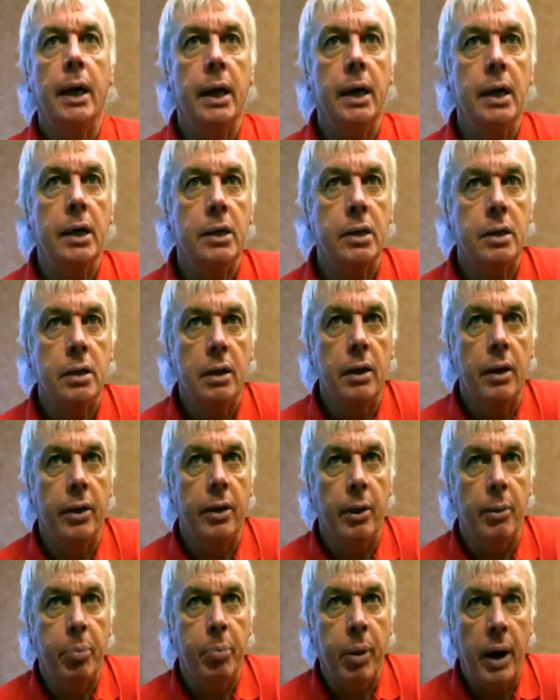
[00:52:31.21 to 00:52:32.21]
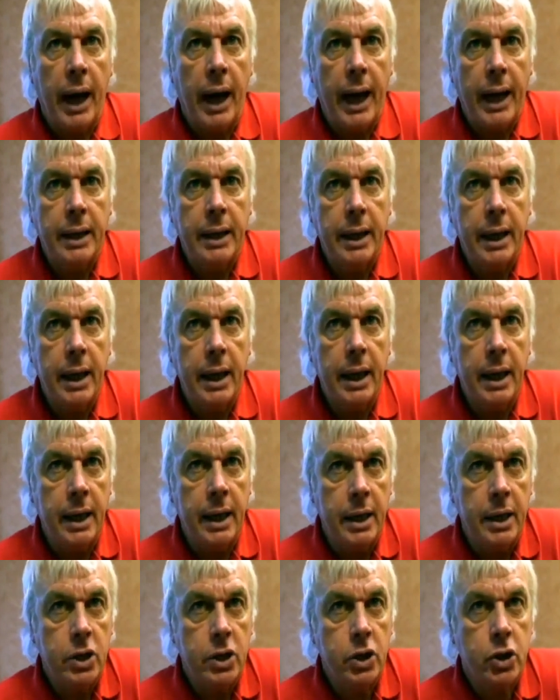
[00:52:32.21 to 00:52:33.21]
is the plan
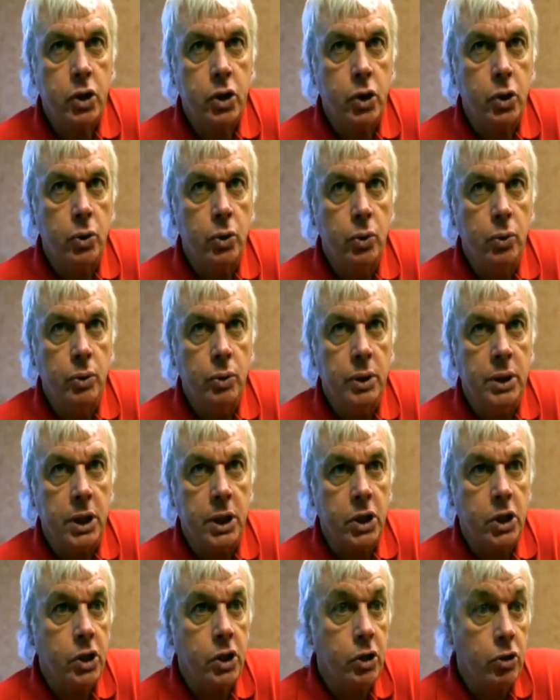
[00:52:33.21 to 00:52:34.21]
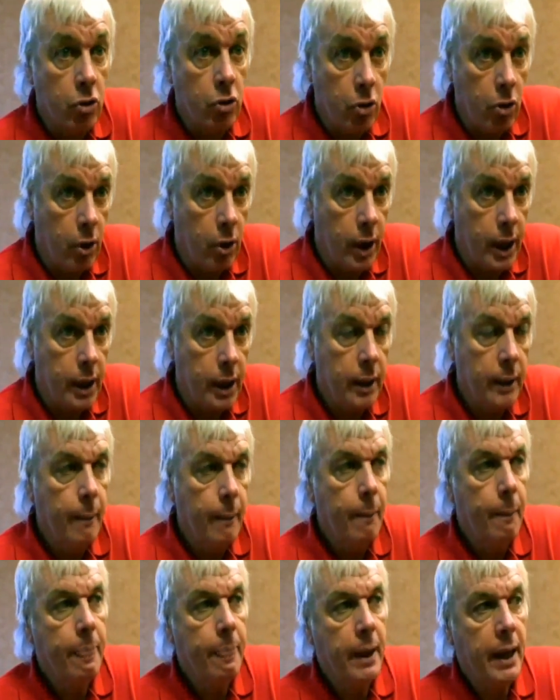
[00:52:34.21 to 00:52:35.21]
is to destroy
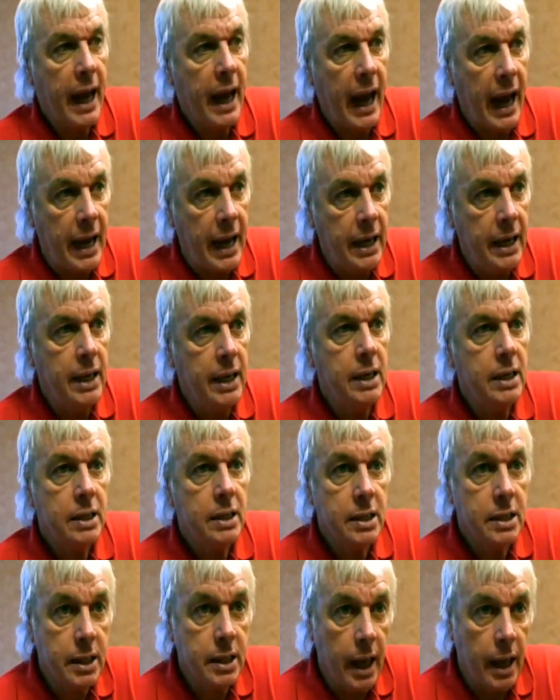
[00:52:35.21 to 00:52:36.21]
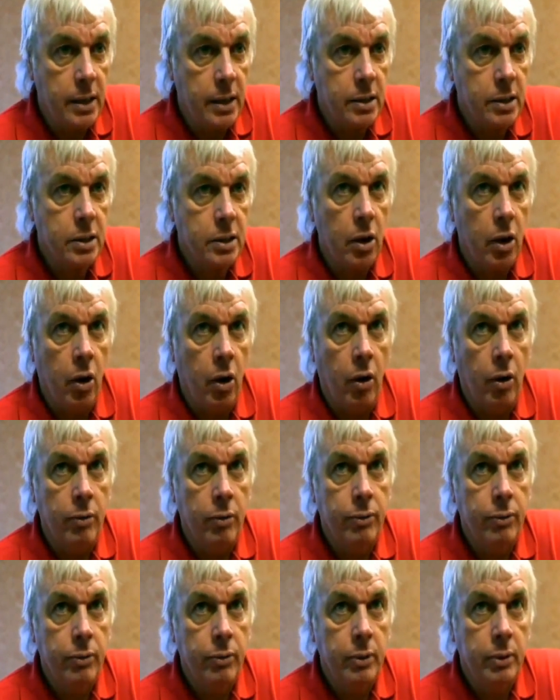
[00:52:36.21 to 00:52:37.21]
any sense
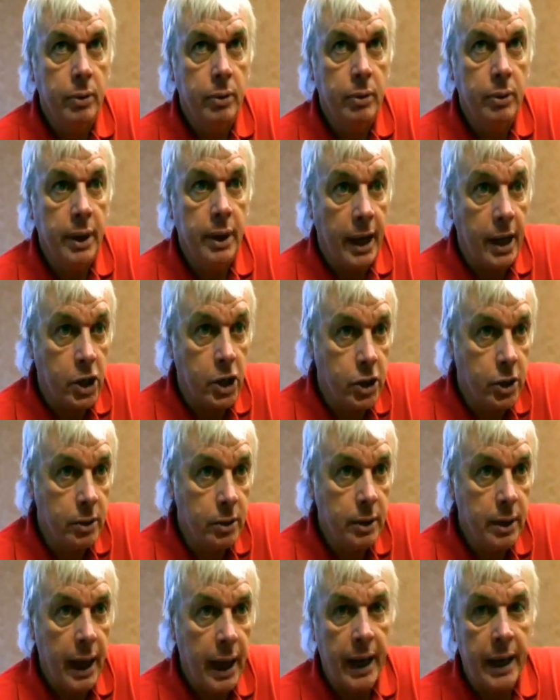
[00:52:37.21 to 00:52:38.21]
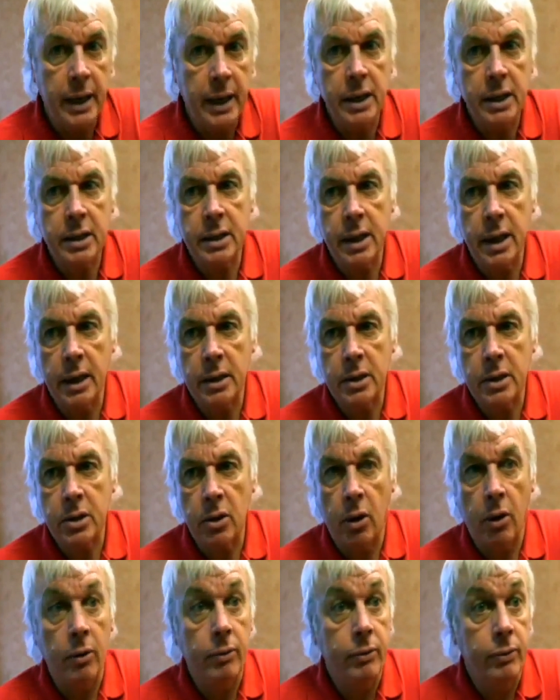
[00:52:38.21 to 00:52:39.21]
of nation, any
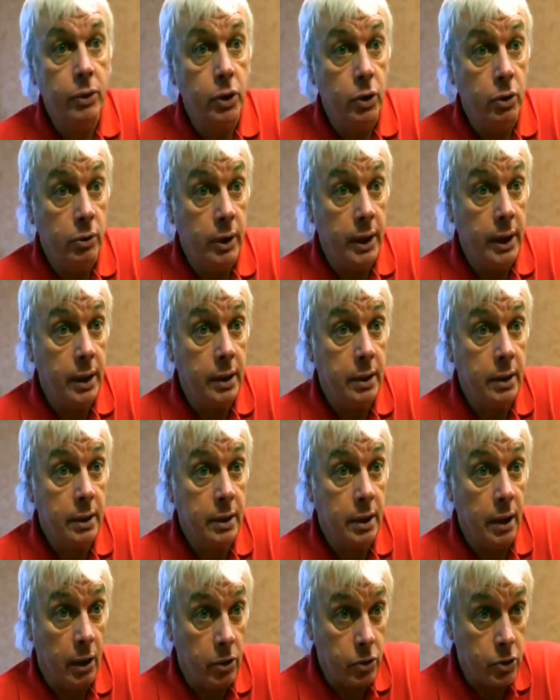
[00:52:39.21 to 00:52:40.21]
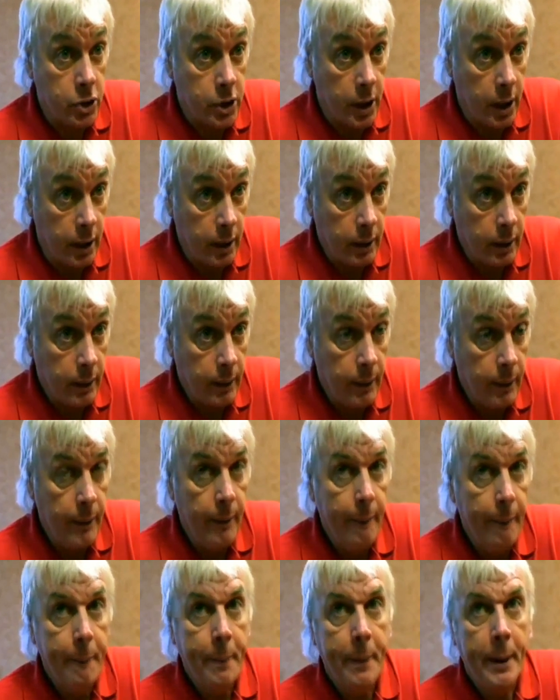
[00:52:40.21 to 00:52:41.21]
sense of unique culture.
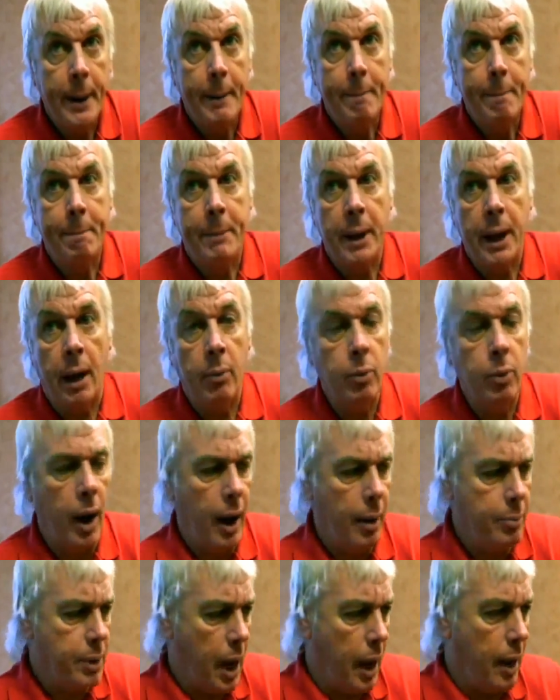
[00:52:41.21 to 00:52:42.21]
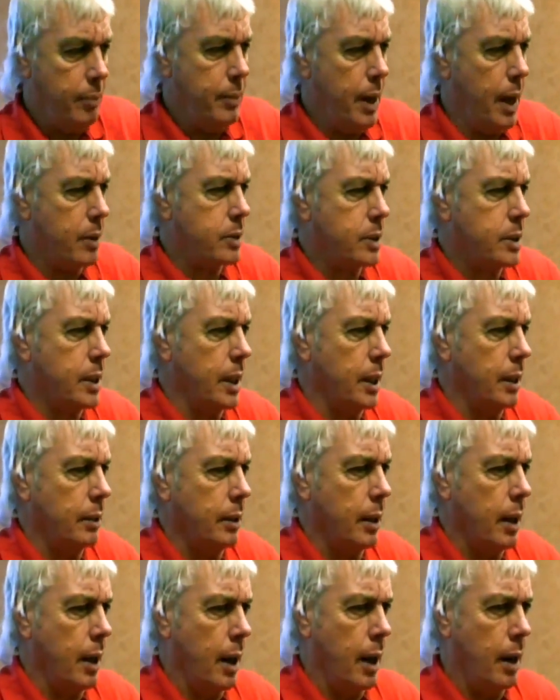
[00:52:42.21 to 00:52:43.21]
I'm now
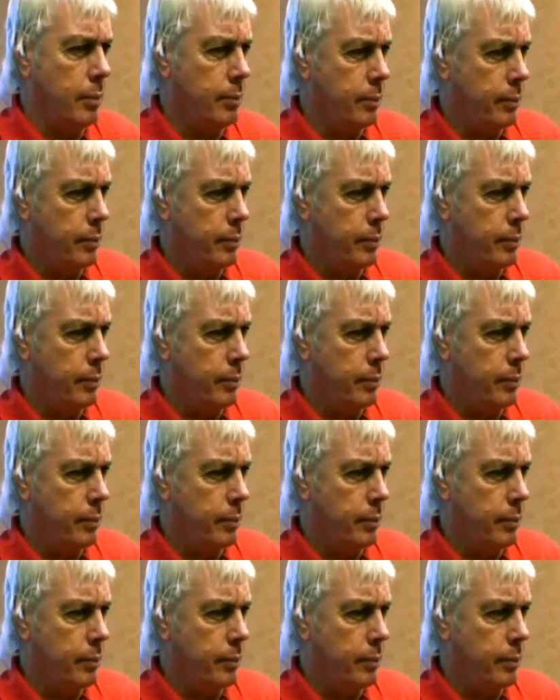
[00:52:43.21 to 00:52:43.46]
seeing